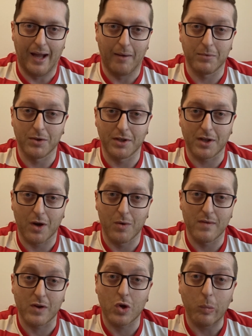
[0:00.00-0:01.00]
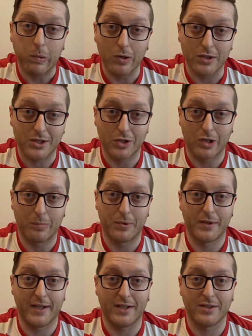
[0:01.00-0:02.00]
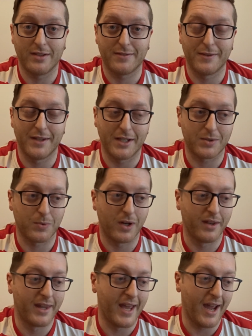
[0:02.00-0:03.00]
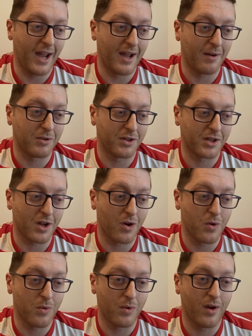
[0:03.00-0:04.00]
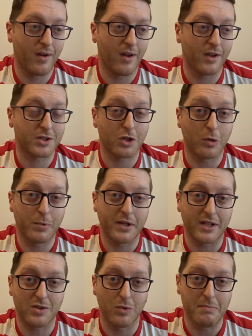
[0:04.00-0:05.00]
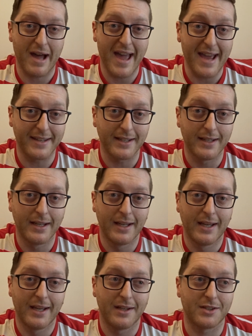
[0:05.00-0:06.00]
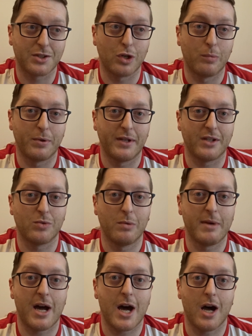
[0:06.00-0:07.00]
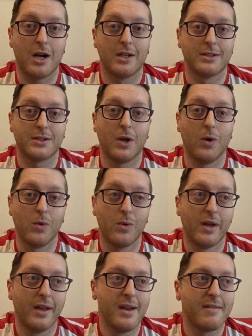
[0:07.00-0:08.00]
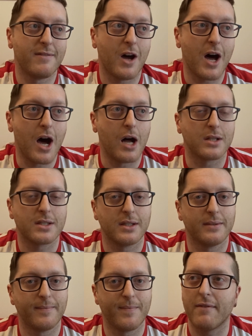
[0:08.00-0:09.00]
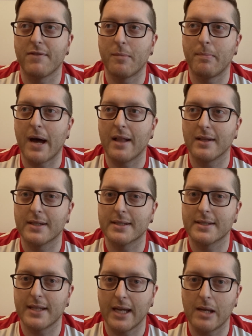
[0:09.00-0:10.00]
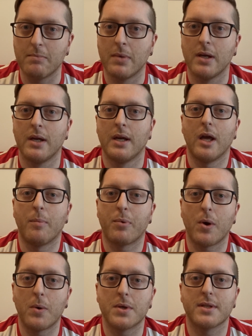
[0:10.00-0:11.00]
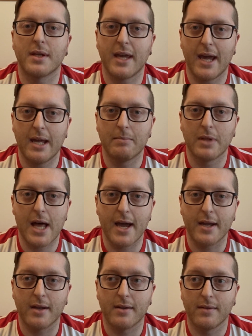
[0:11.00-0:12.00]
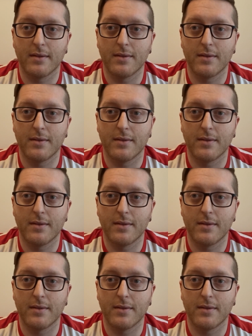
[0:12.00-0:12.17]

I'm going to go with a couple of score predictions for this one. I'm going to go a score prediction with my head and a score prediction with my heart. So for heart, if the Palace team approach the game like